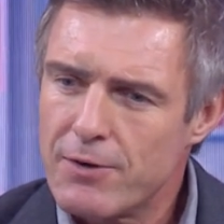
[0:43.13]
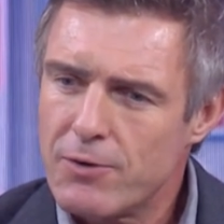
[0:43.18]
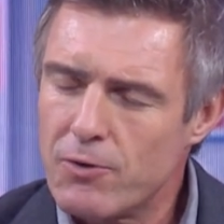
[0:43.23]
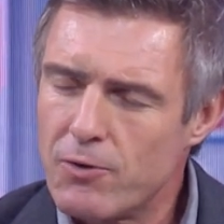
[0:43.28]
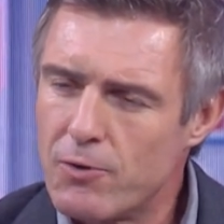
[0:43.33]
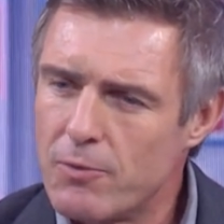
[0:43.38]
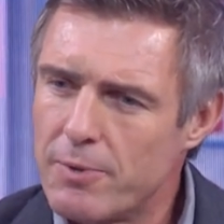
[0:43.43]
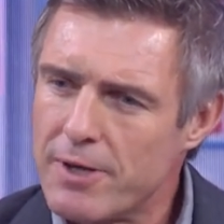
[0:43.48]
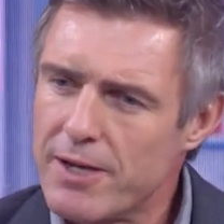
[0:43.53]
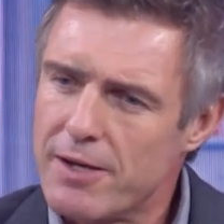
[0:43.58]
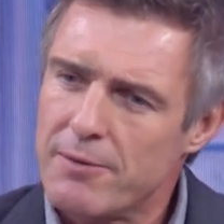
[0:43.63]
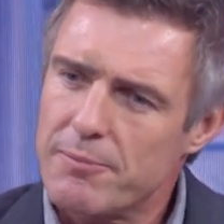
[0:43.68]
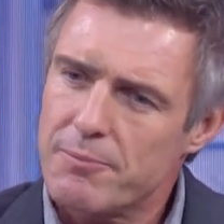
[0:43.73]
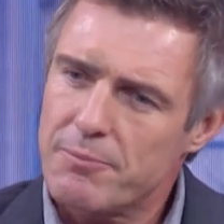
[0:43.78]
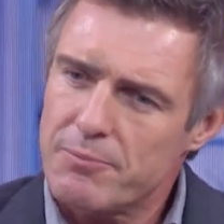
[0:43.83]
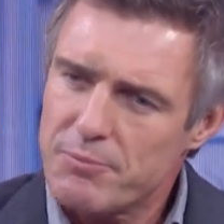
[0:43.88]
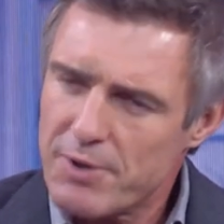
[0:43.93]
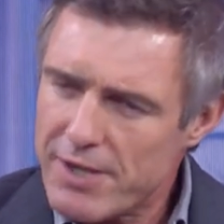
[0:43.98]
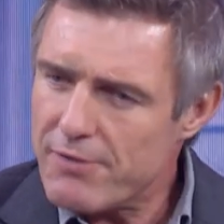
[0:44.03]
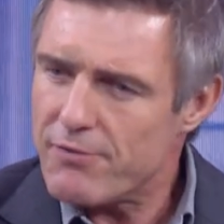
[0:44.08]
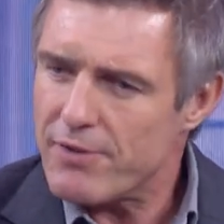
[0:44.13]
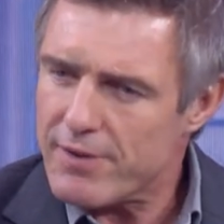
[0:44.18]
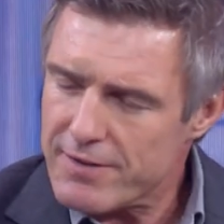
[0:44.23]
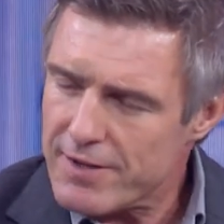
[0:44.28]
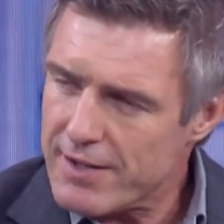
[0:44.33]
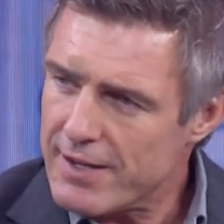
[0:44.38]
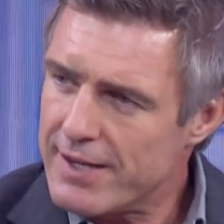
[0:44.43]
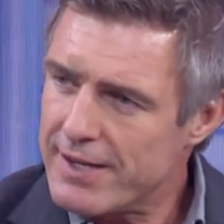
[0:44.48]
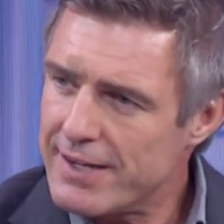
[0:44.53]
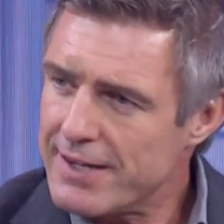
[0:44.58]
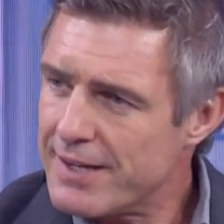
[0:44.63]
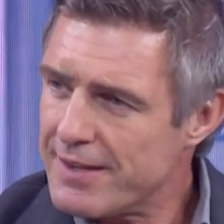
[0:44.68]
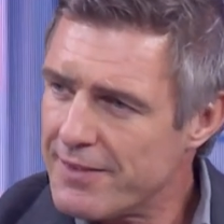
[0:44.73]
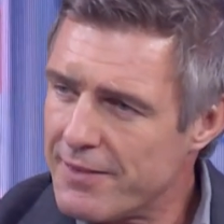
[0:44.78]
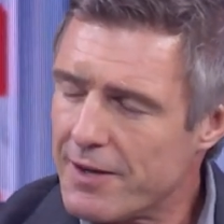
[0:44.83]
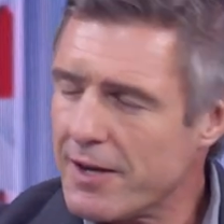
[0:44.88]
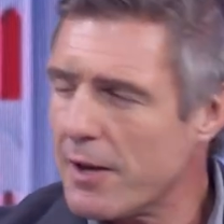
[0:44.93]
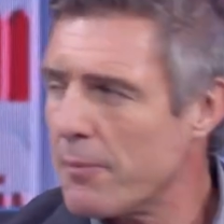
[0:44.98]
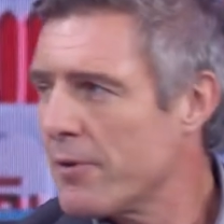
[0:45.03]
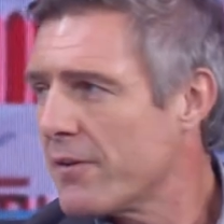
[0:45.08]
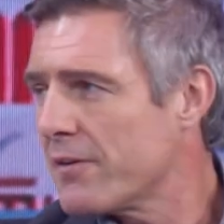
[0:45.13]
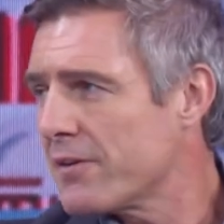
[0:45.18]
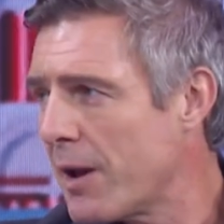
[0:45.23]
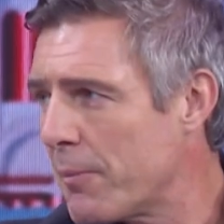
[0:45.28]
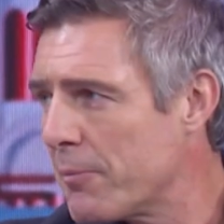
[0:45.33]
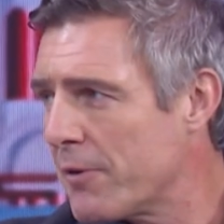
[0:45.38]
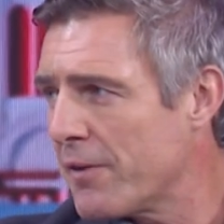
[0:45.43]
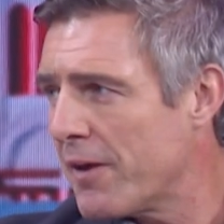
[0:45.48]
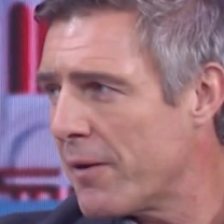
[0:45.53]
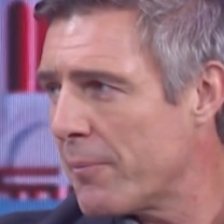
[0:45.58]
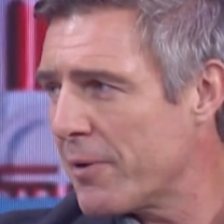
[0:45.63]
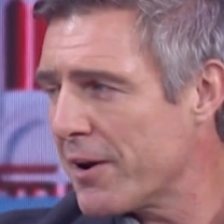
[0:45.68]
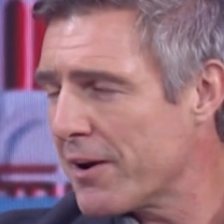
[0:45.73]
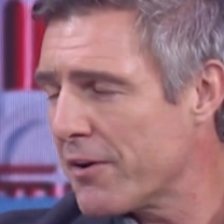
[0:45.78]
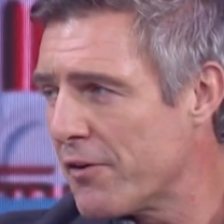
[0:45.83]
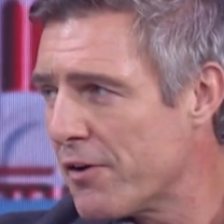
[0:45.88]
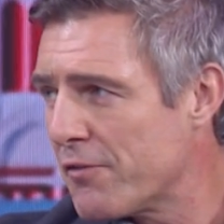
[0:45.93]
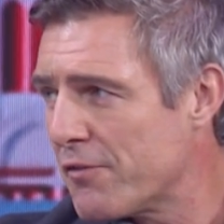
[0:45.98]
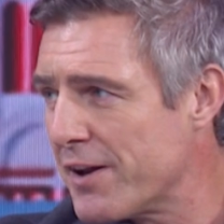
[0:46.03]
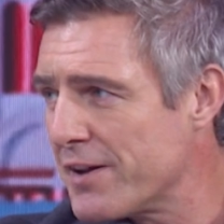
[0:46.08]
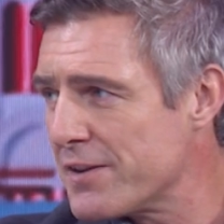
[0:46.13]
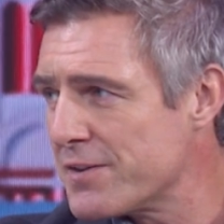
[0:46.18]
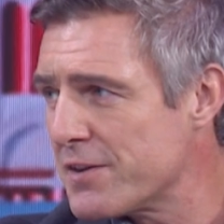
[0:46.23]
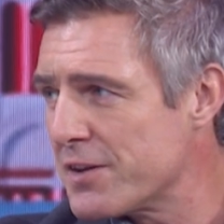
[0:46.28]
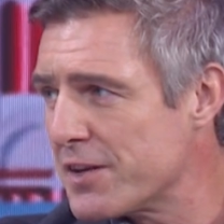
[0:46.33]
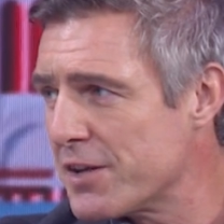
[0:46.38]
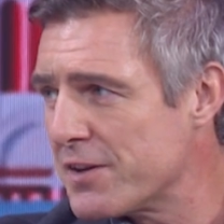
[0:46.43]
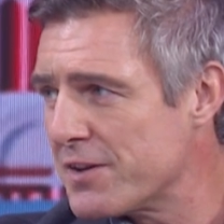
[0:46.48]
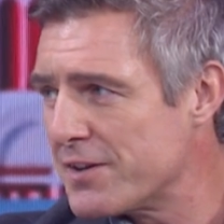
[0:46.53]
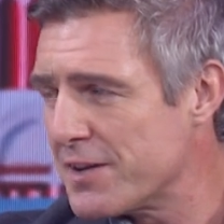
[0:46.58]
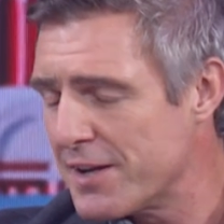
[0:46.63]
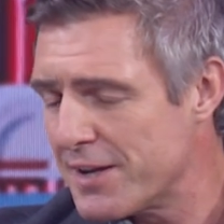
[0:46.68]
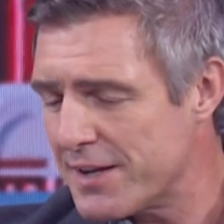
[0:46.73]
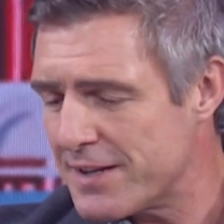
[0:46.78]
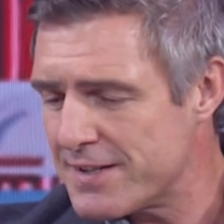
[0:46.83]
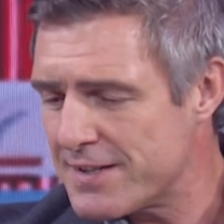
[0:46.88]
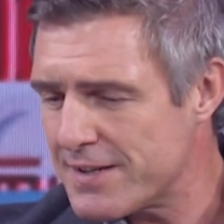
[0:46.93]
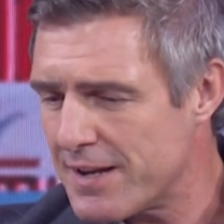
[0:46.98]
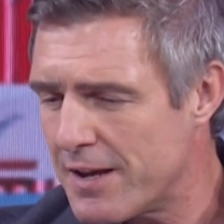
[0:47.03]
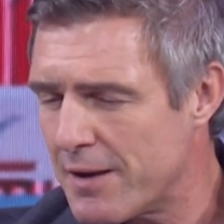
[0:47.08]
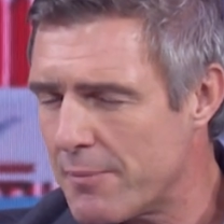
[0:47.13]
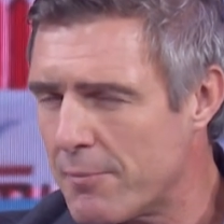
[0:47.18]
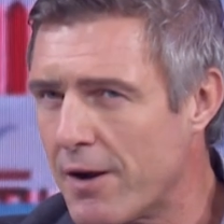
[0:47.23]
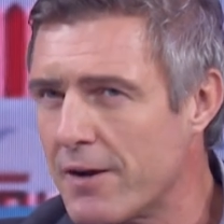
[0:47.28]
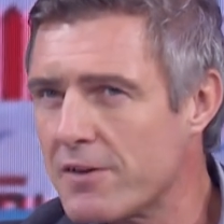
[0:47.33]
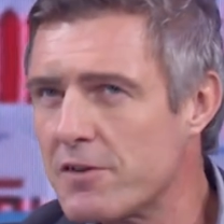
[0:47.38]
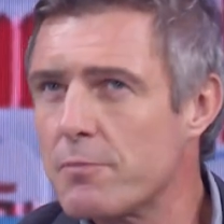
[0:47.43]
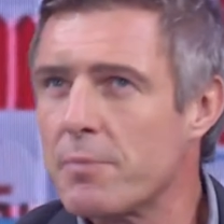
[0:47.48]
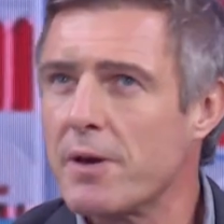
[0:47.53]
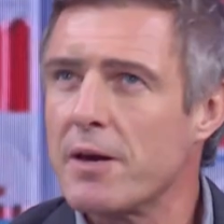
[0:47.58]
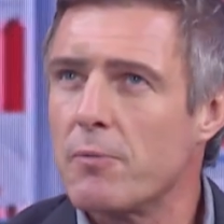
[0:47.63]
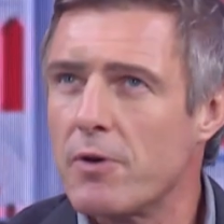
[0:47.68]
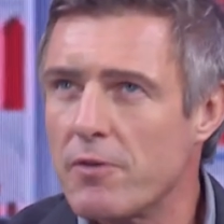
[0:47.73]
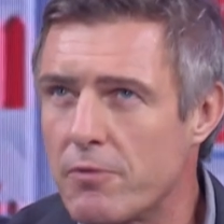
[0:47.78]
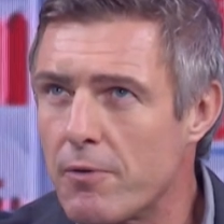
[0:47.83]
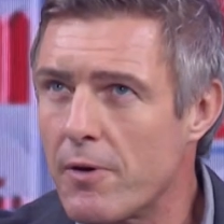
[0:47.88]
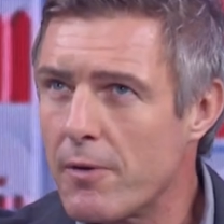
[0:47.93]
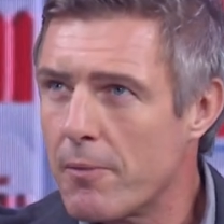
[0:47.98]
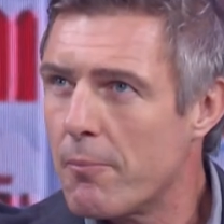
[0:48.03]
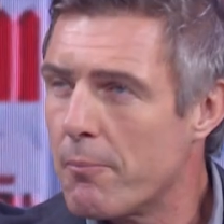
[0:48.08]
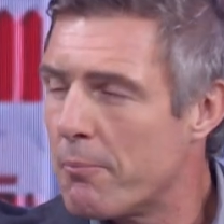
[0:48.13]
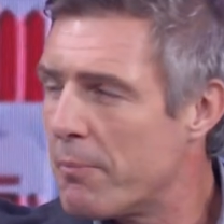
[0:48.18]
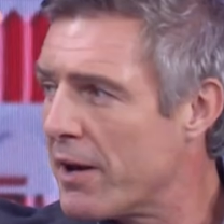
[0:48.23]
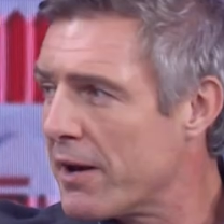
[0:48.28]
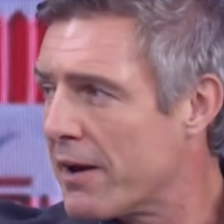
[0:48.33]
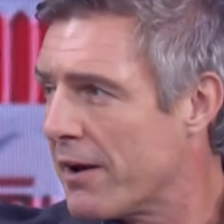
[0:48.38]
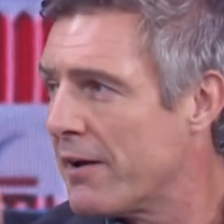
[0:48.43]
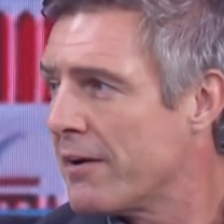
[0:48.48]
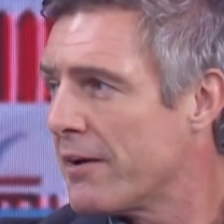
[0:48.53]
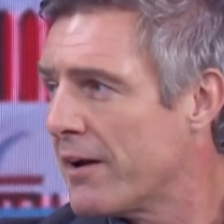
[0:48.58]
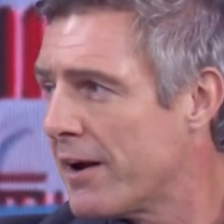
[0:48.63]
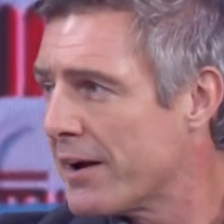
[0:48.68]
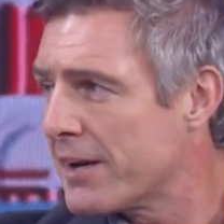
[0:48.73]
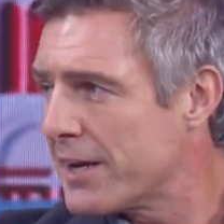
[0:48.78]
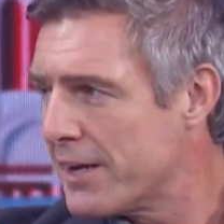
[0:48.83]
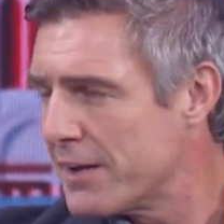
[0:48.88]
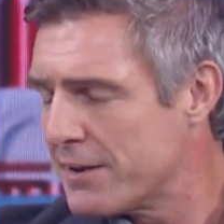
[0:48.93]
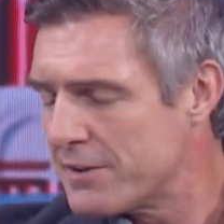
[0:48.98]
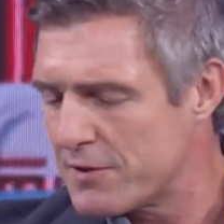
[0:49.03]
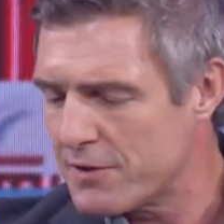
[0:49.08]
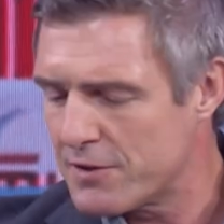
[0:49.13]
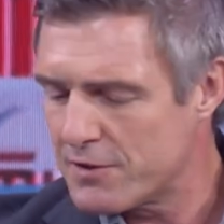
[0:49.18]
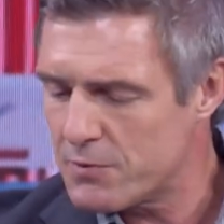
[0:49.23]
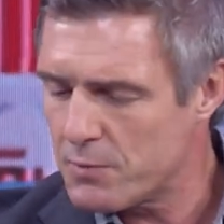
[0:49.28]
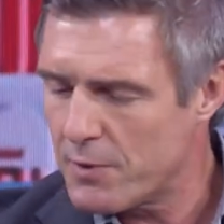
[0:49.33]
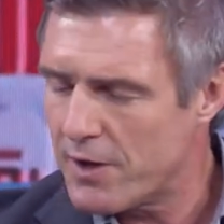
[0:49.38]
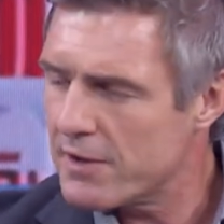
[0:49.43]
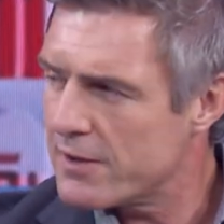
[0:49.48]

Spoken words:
albeit previously a couple of the bigger events that you did might have been with bigger kids as well.